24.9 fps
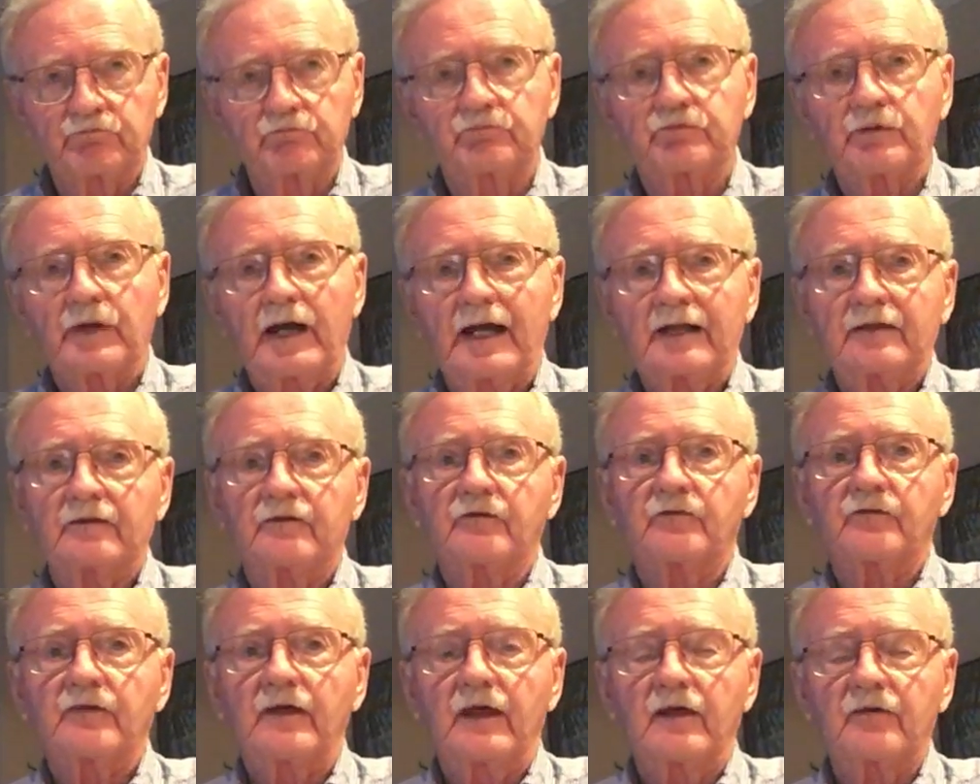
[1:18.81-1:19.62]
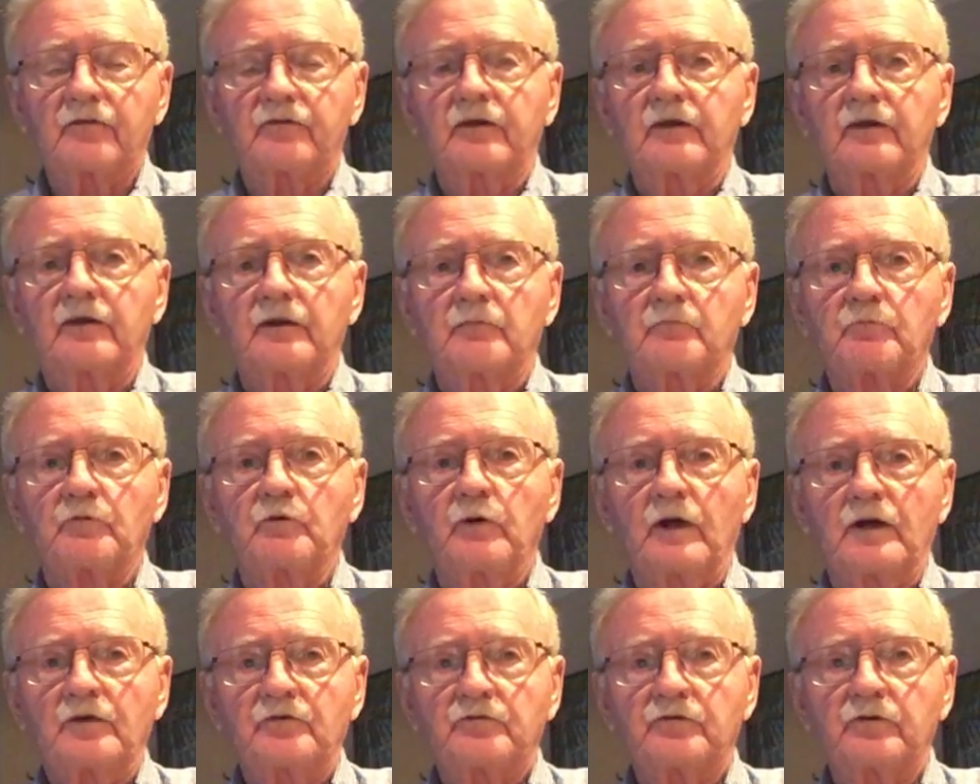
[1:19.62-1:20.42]
practice asking them
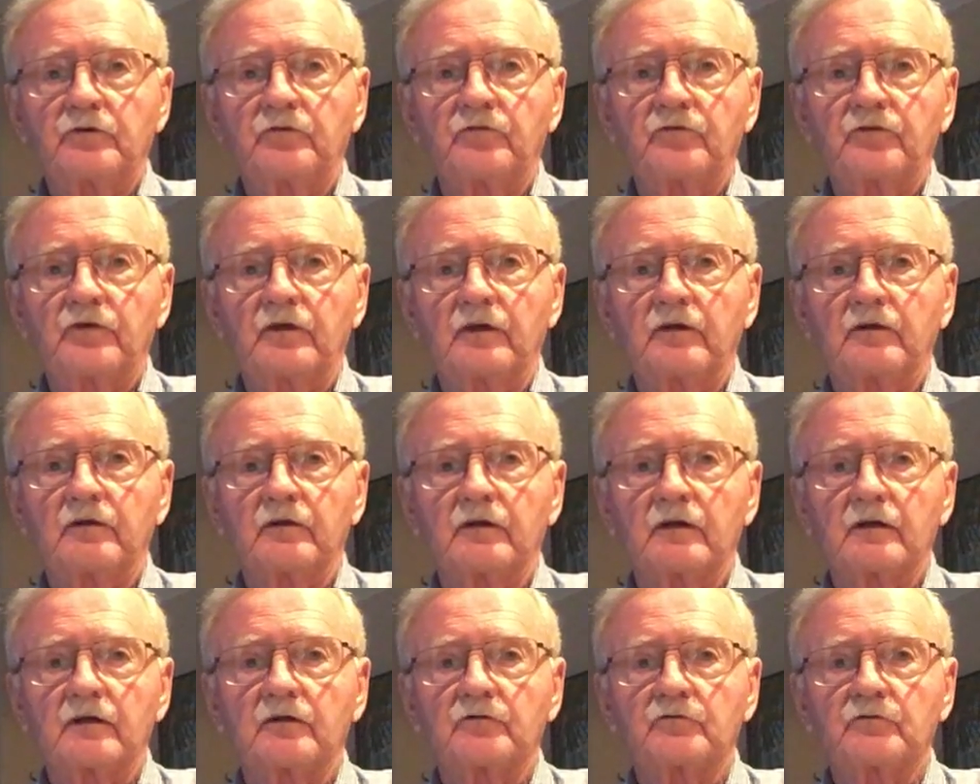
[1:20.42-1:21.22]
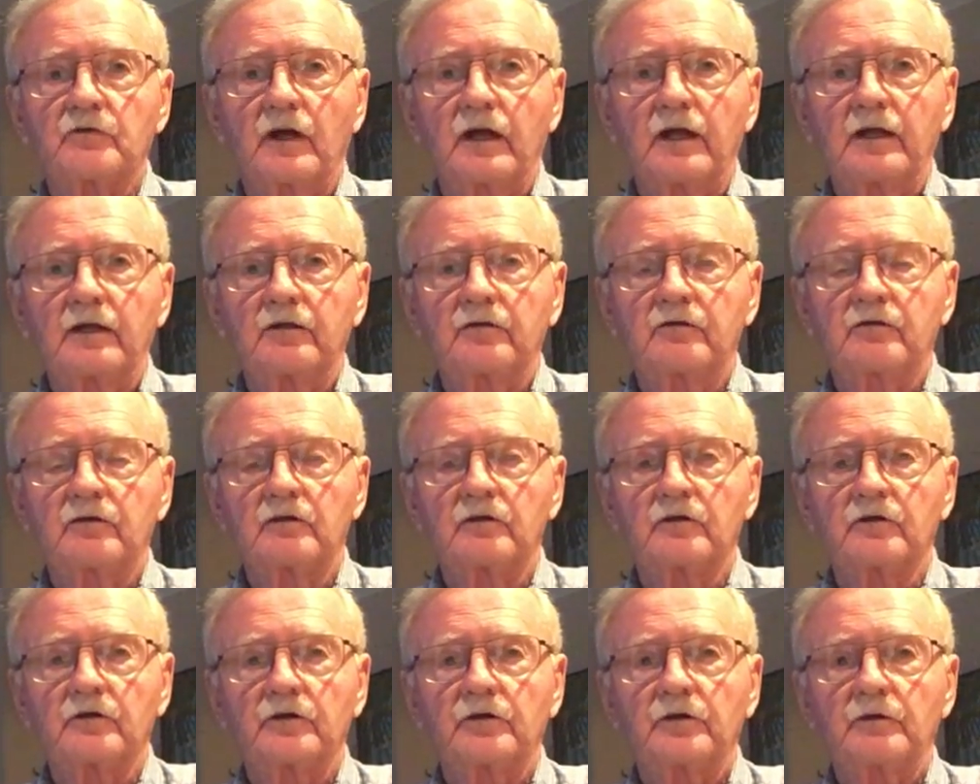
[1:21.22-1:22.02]
questions and trying to
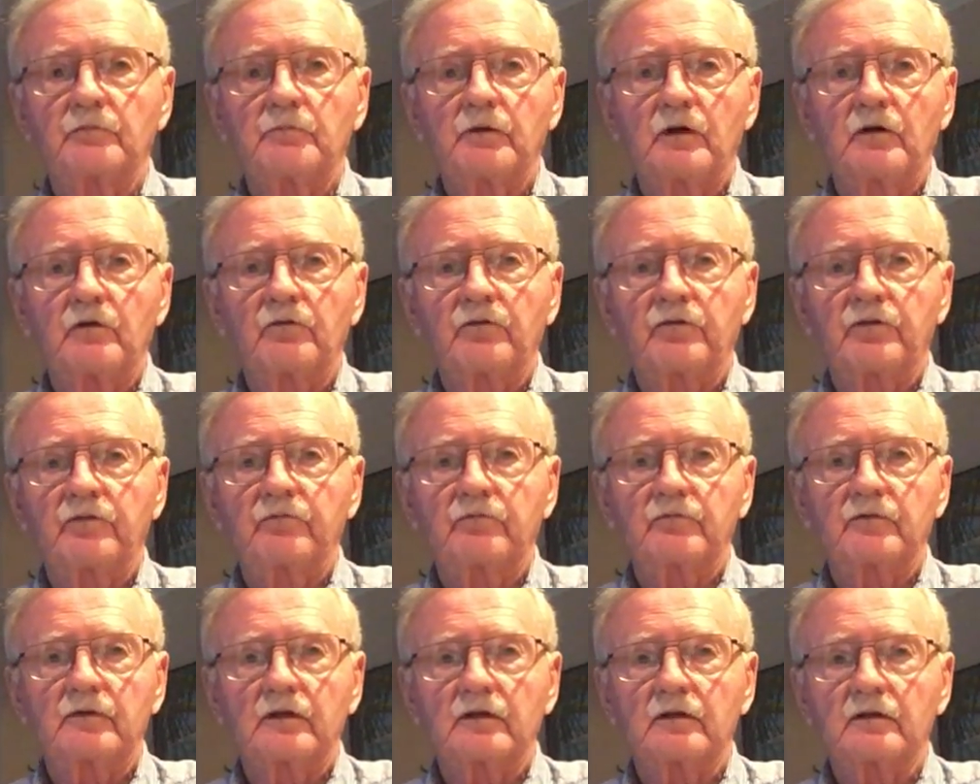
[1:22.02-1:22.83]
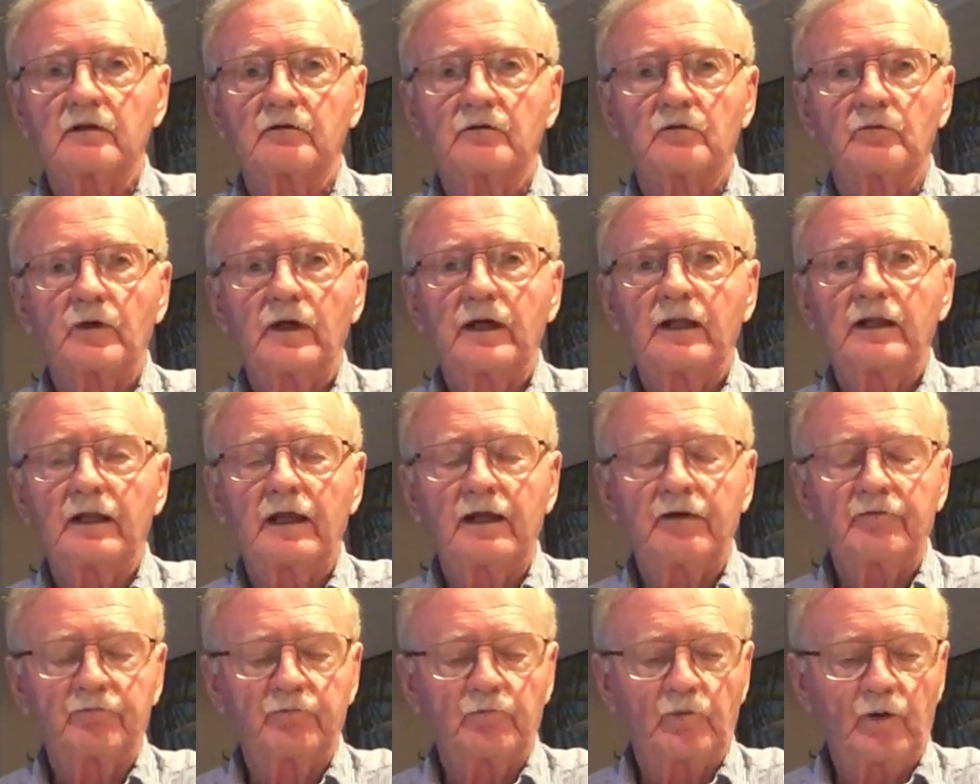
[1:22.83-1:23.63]
learn about the way
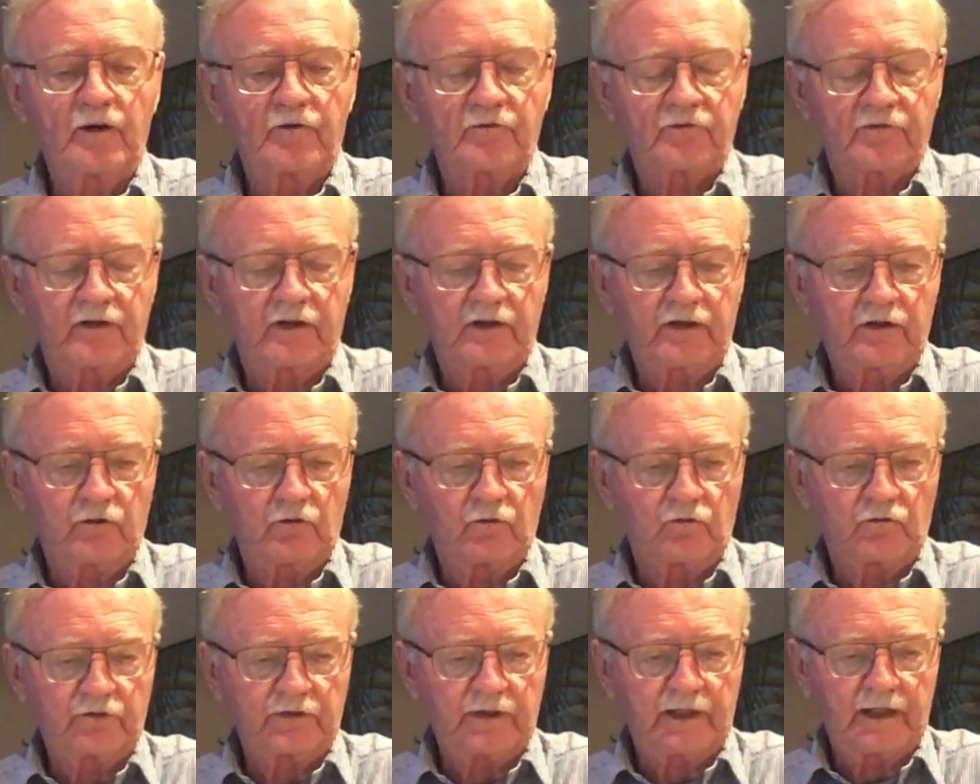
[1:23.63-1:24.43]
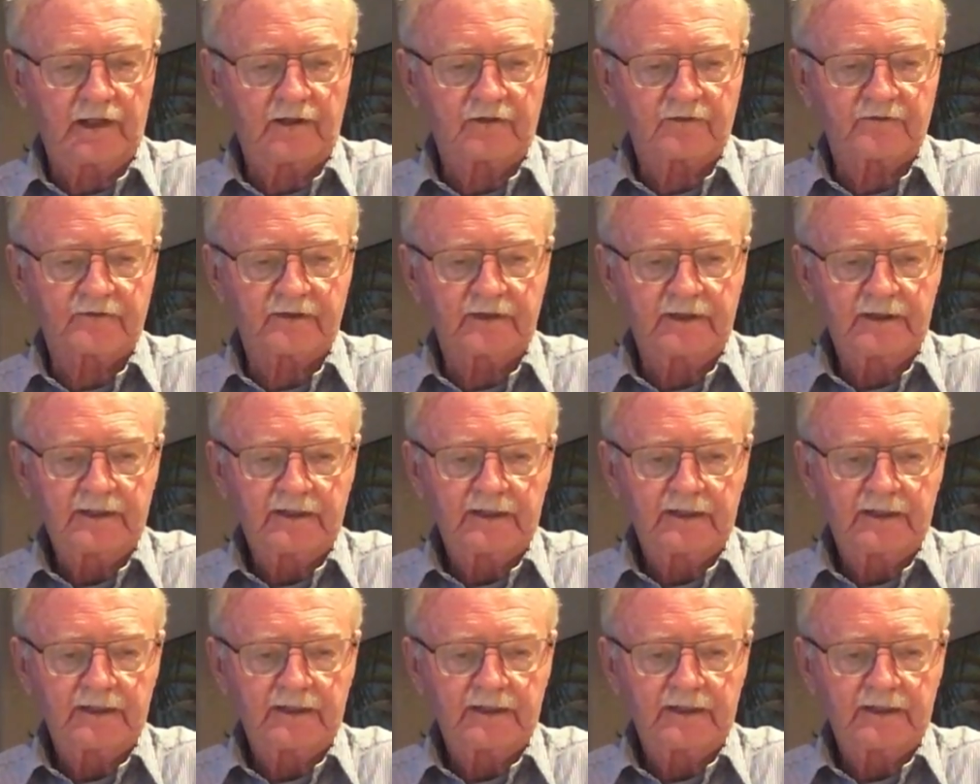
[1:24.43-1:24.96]
life was in the old days.